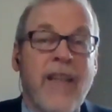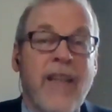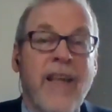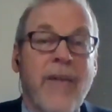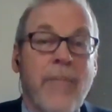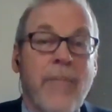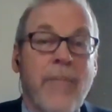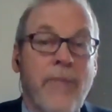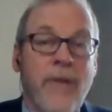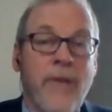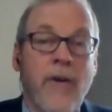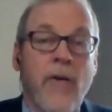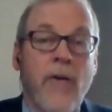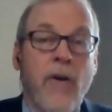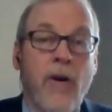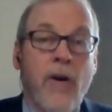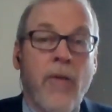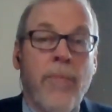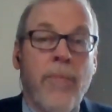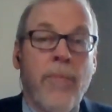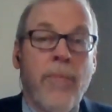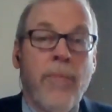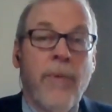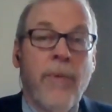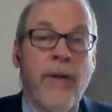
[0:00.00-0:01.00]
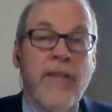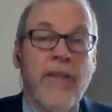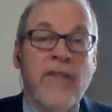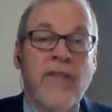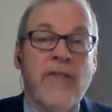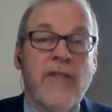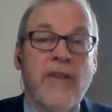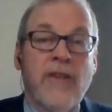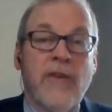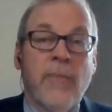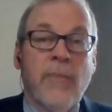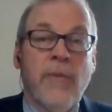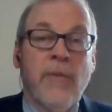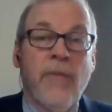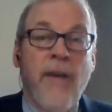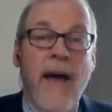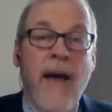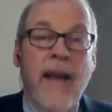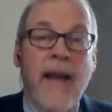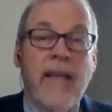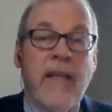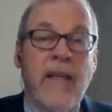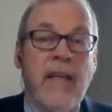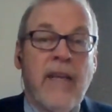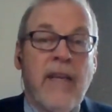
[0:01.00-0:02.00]
There are places that are
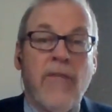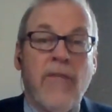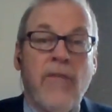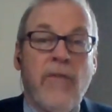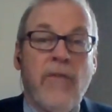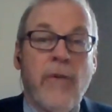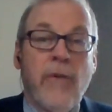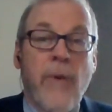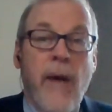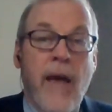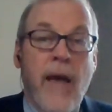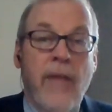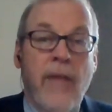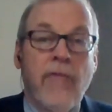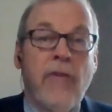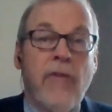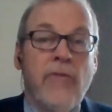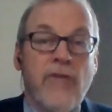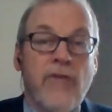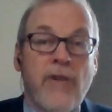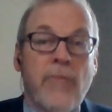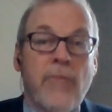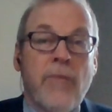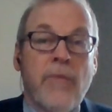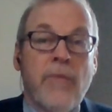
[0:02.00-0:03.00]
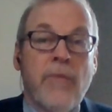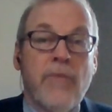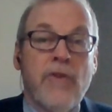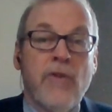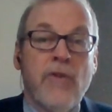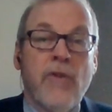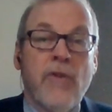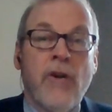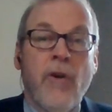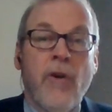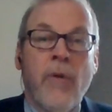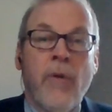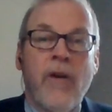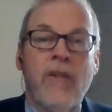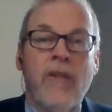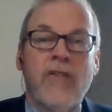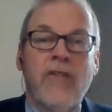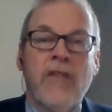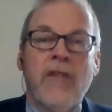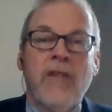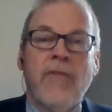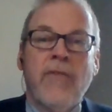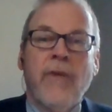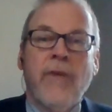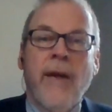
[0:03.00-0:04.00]
providing it even if you have no symptoms. You can go in and
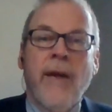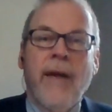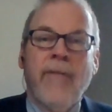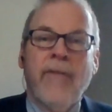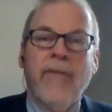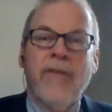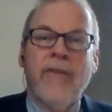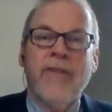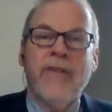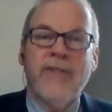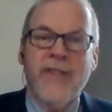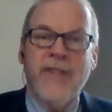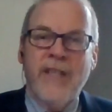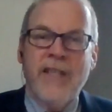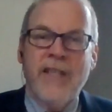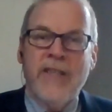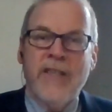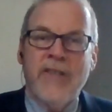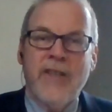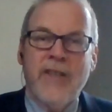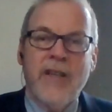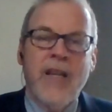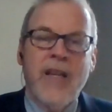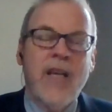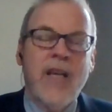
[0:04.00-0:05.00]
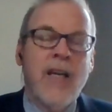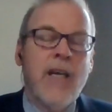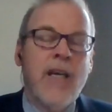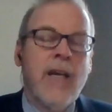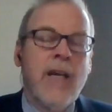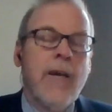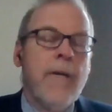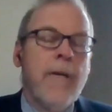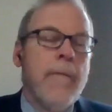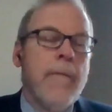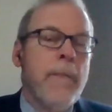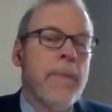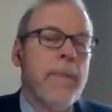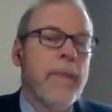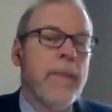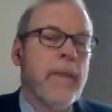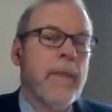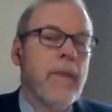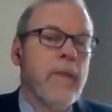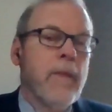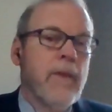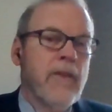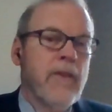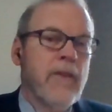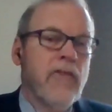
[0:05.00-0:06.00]
see if you have the disease.
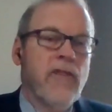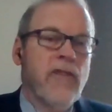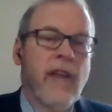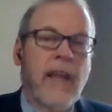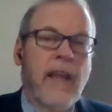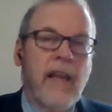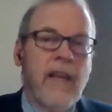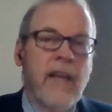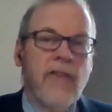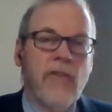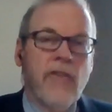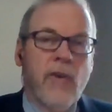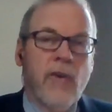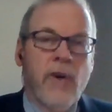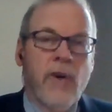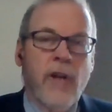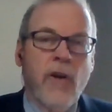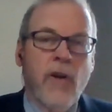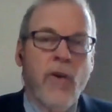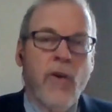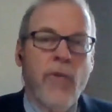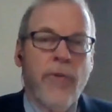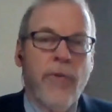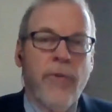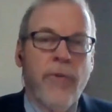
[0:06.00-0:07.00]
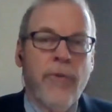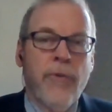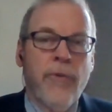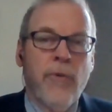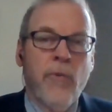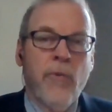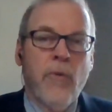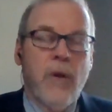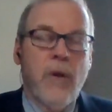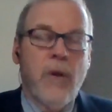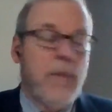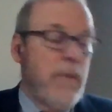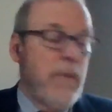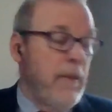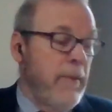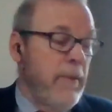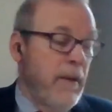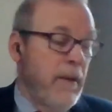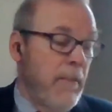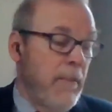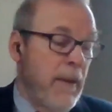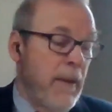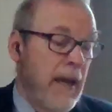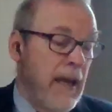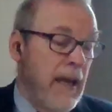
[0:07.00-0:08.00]
This lady has already gone through, and
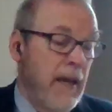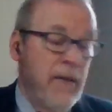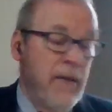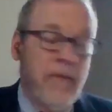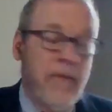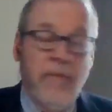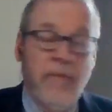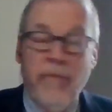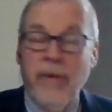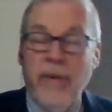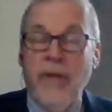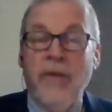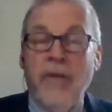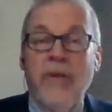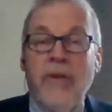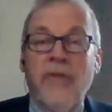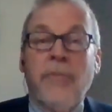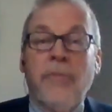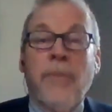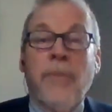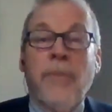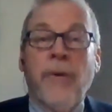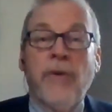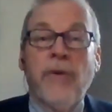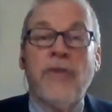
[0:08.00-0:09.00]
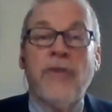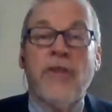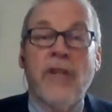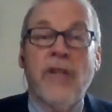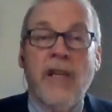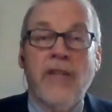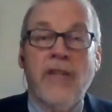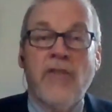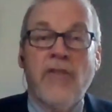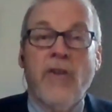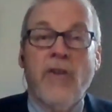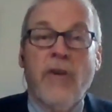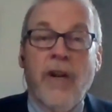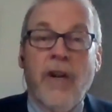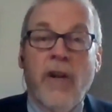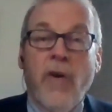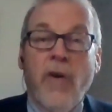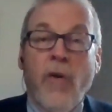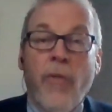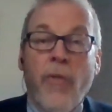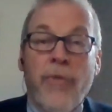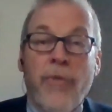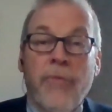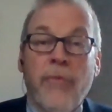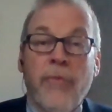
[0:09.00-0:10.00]
maybe a man, but this person has already
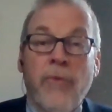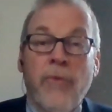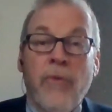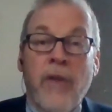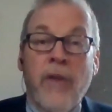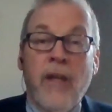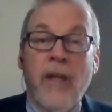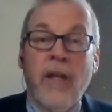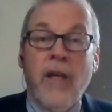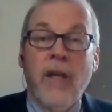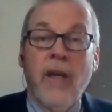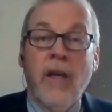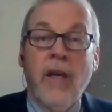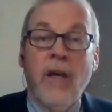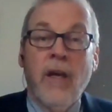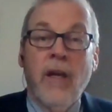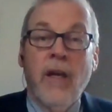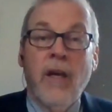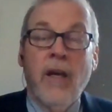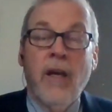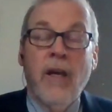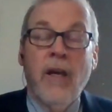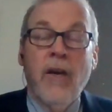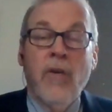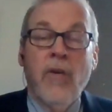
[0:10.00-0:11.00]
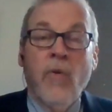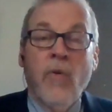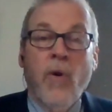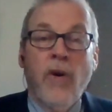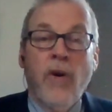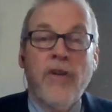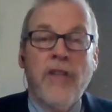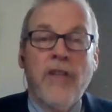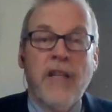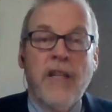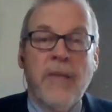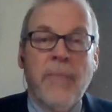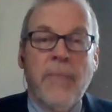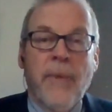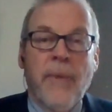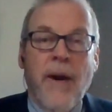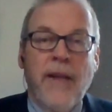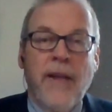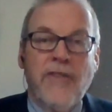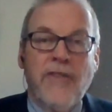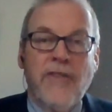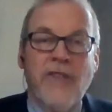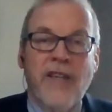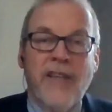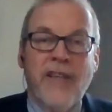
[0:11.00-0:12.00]
gone through the quarantine
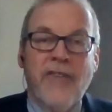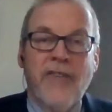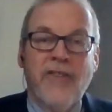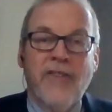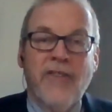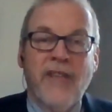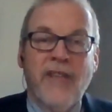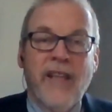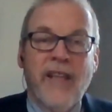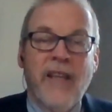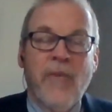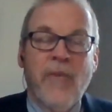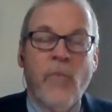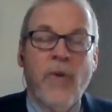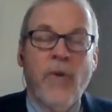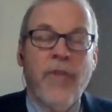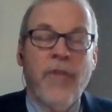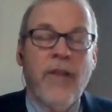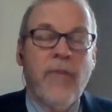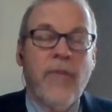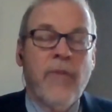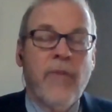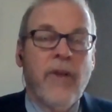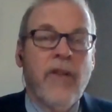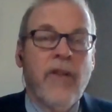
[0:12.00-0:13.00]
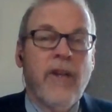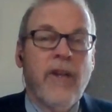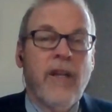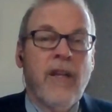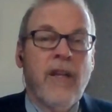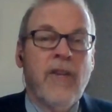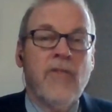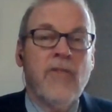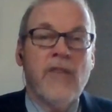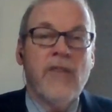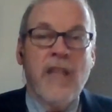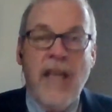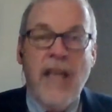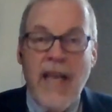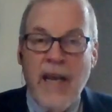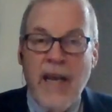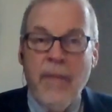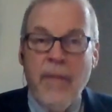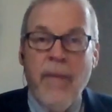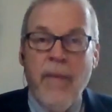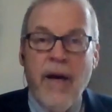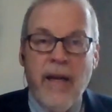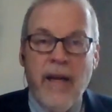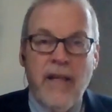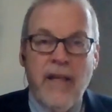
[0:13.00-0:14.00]
process, and what they really need is the
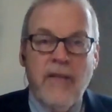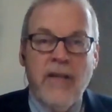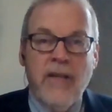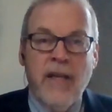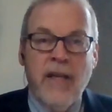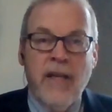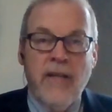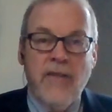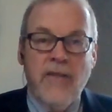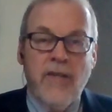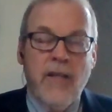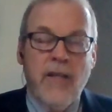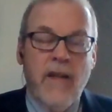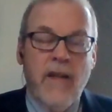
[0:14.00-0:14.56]
antibody test.